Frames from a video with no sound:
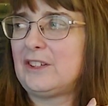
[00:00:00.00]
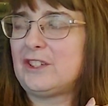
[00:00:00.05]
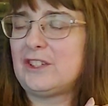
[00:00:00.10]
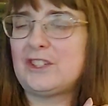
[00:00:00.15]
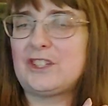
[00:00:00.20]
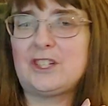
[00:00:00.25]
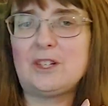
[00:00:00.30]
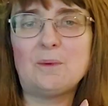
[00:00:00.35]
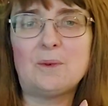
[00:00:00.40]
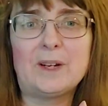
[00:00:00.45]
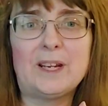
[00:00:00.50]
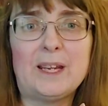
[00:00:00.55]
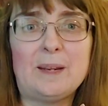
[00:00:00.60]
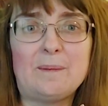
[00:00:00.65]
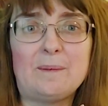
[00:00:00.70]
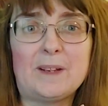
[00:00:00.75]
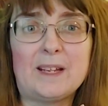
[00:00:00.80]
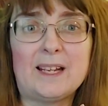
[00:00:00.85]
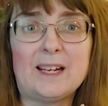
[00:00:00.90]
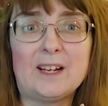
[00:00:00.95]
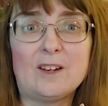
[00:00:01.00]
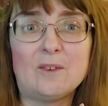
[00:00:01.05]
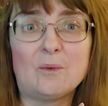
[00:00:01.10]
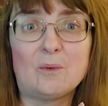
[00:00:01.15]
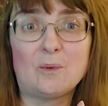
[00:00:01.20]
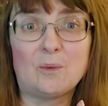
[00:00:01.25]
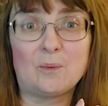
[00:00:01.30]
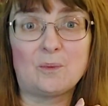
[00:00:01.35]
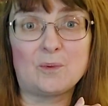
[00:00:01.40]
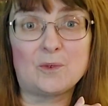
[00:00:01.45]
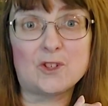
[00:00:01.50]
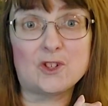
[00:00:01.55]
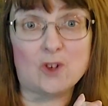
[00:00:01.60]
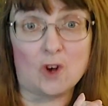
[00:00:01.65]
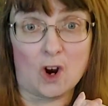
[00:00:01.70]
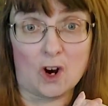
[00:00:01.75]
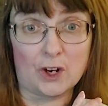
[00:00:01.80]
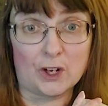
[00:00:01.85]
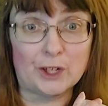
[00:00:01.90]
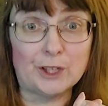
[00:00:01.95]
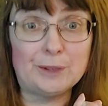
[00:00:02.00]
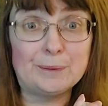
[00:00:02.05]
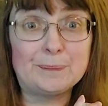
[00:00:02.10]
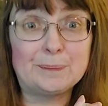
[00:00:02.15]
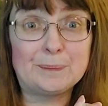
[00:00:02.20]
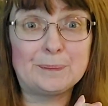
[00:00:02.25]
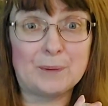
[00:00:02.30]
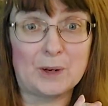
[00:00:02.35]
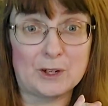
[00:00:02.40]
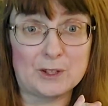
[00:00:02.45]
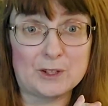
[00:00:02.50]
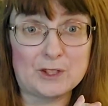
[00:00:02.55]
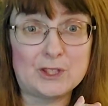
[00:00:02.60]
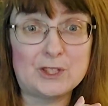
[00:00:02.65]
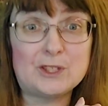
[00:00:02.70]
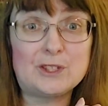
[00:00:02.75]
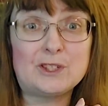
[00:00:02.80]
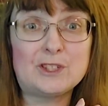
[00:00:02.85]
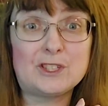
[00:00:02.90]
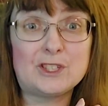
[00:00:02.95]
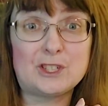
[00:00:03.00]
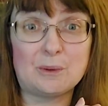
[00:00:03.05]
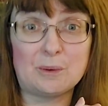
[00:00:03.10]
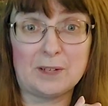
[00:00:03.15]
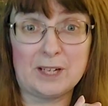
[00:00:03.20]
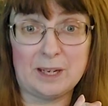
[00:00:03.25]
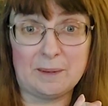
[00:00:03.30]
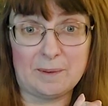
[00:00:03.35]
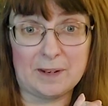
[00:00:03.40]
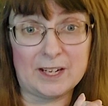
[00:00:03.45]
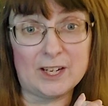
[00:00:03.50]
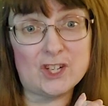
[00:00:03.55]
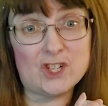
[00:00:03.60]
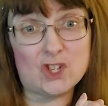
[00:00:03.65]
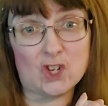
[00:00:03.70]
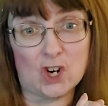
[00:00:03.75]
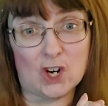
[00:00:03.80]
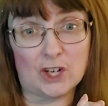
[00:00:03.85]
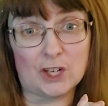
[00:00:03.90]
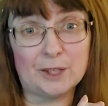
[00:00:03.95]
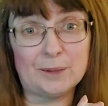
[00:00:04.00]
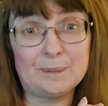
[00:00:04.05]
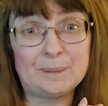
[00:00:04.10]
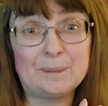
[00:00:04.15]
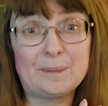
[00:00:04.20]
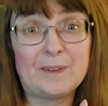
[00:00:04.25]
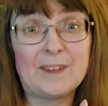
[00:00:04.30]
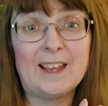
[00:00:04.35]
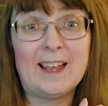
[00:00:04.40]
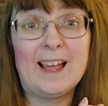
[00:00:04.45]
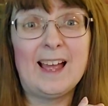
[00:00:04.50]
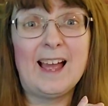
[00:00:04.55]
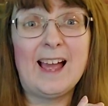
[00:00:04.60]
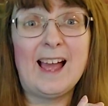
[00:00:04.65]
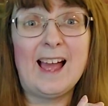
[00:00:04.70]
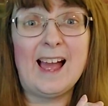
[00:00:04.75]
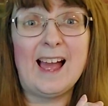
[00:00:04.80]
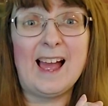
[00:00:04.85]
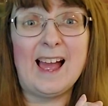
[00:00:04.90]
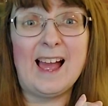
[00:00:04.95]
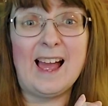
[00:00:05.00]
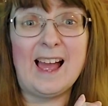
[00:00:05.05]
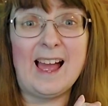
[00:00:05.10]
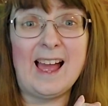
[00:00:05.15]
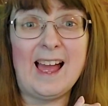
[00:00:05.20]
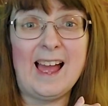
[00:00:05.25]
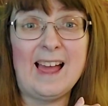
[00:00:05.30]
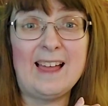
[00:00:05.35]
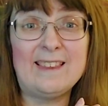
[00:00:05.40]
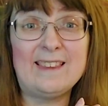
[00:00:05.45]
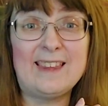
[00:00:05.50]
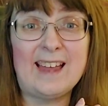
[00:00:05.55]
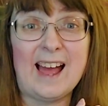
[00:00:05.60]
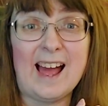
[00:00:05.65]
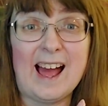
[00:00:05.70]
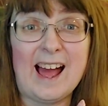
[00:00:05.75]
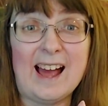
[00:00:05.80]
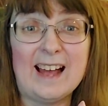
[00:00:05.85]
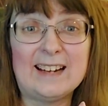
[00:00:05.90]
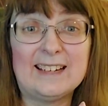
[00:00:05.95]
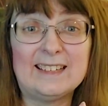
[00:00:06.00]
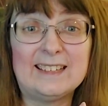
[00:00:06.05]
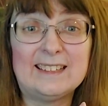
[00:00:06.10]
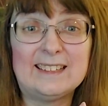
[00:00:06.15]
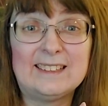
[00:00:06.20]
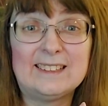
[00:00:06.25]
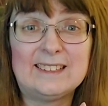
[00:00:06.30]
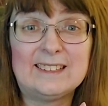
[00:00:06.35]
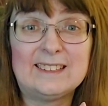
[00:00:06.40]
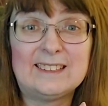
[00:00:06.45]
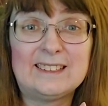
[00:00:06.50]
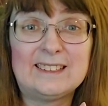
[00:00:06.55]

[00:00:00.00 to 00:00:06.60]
she will keep getting stronger while she, she will keep getting stronger and that Listen.